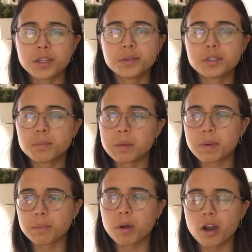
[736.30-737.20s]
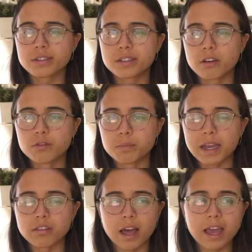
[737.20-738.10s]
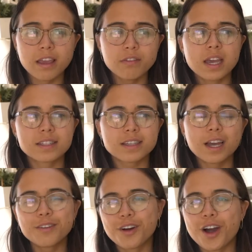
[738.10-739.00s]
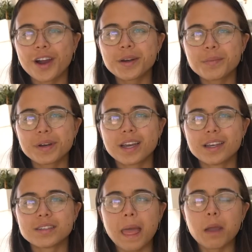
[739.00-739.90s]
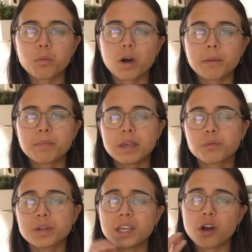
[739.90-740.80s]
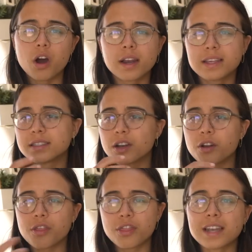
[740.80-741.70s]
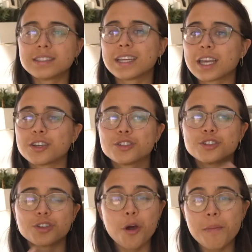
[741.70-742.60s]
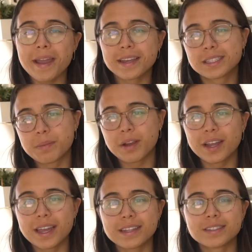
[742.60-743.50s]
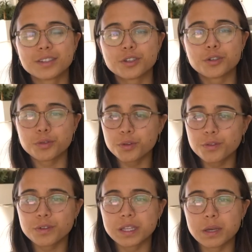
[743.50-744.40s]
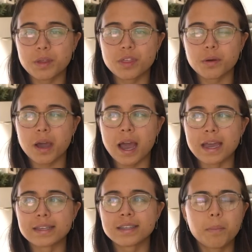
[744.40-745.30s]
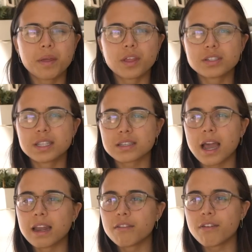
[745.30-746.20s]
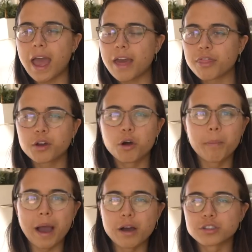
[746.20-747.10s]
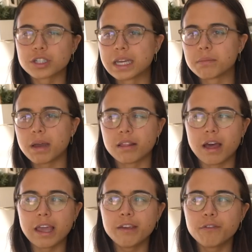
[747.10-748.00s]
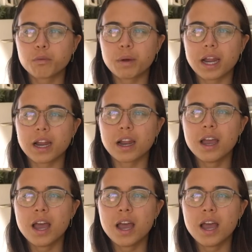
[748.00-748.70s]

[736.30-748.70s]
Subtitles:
used to be big parts of my life. It's kind of hard because I want to be really honest and authentic and show my experience truthfully with you guys. But there's this kind of ethical boundary in my life where